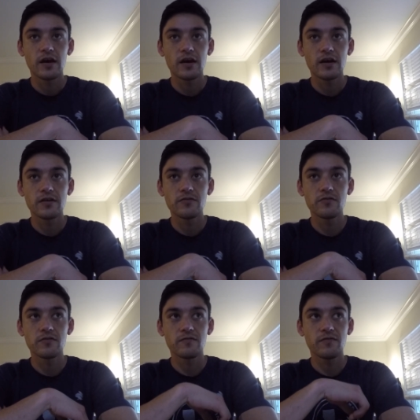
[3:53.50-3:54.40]
and
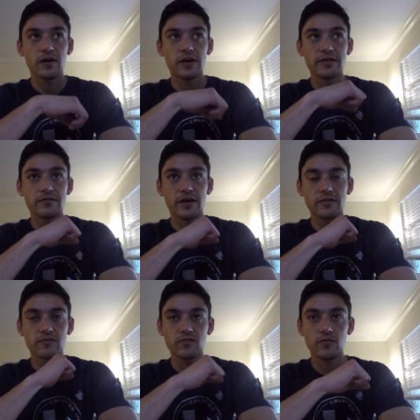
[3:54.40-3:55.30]
you can find
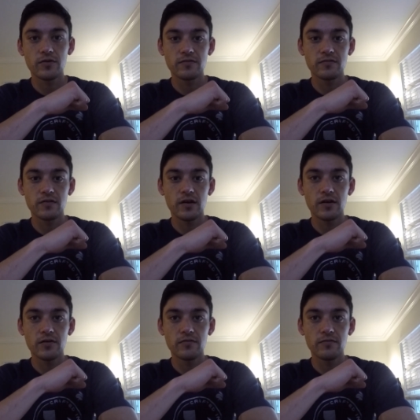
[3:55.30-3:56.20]
that source
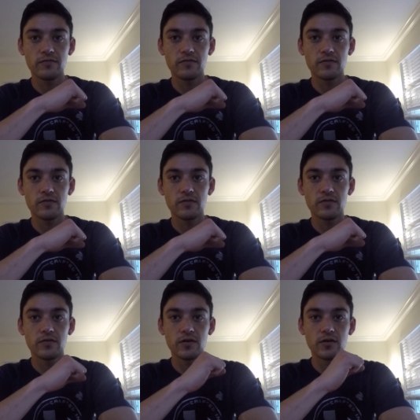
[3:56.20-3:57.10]
of
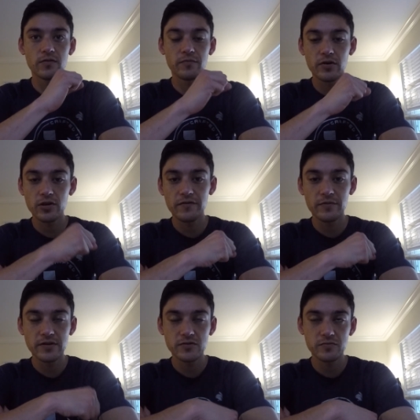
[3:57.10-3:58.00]
the middle of
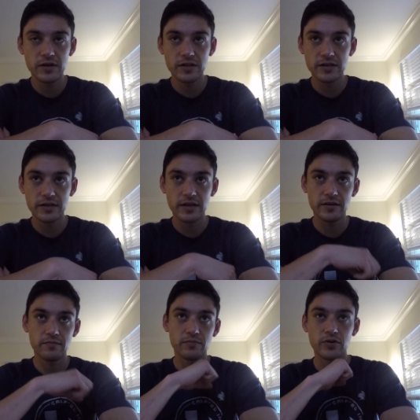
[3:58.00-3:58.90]
the muscle belly
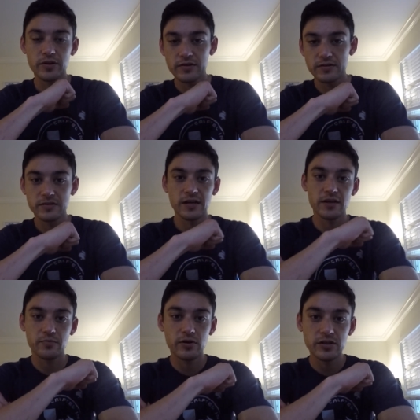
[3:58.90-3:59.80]
and put a sustained